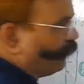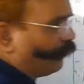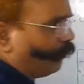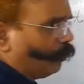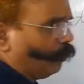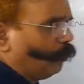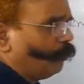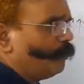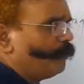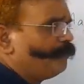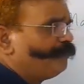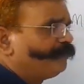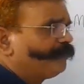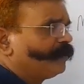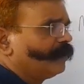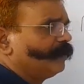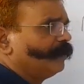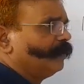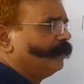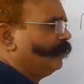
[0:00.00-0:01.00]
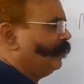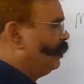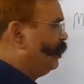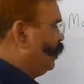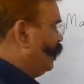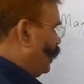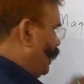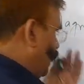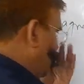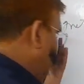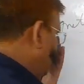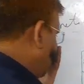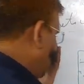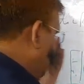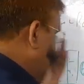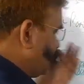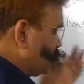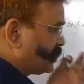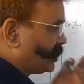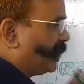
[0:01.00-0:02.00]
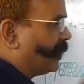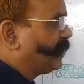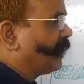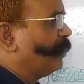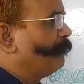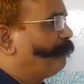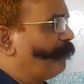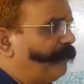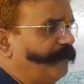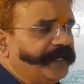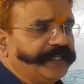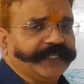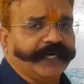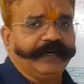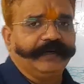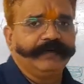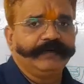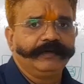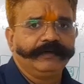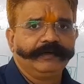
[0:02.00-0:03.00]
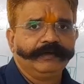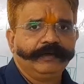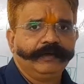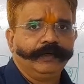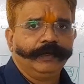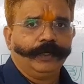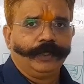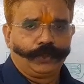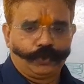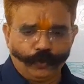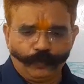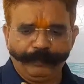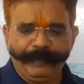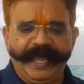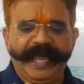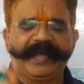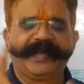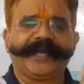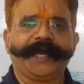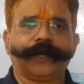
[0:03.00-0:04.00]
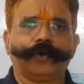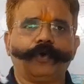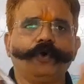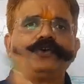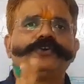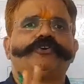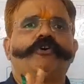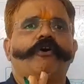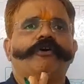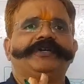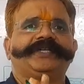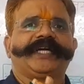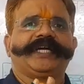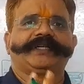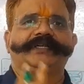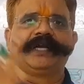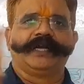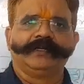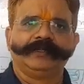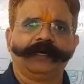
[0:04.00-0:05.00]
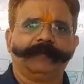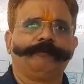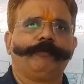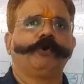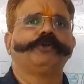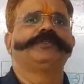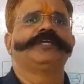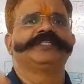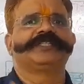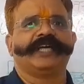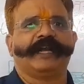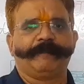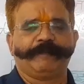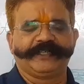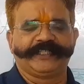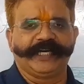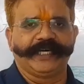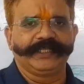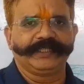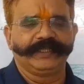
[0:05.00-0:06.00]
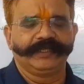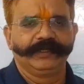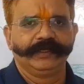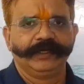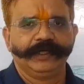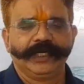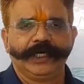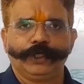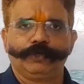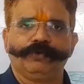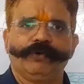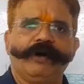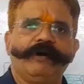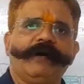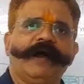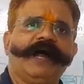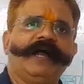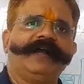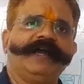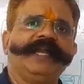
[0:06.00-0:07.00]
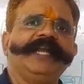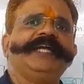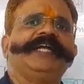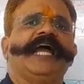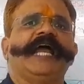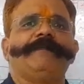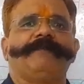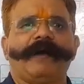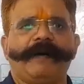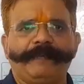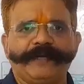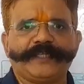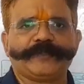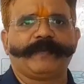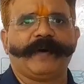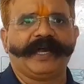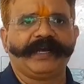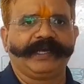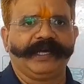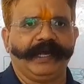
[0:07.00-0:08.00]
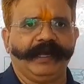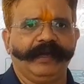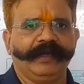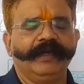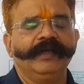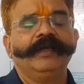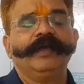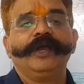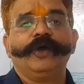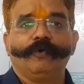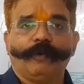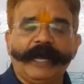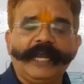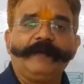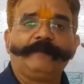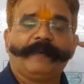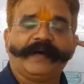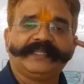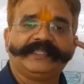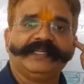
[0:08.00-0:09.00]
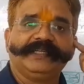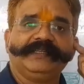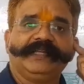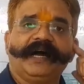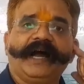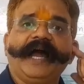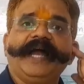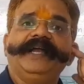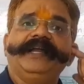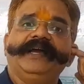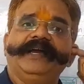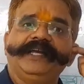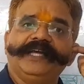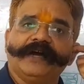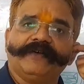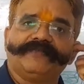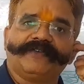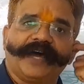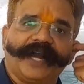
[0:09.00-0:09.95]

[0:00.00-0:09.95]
fro, and there is a certain provision to make a good contact on the both the surfaces to avoid any type of sparking while passing the high degree of